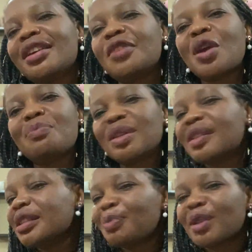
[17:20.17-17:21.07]
If you're a
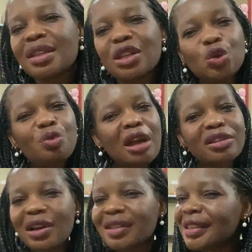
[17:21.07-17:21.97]
business person, it will be
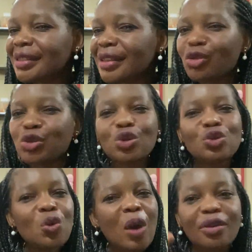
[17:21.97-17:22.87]
attracting sales to
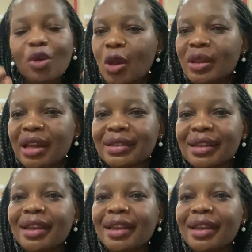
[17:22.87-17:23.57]
you and all that.